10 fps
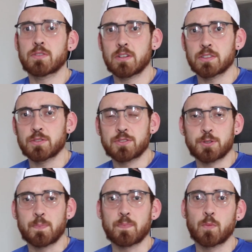on
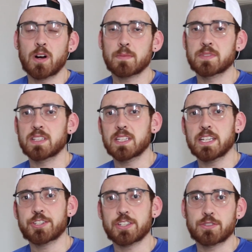YouTube? Welcome to
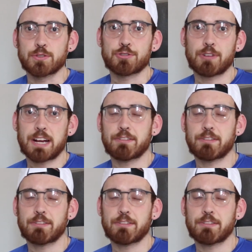the EJ2 Track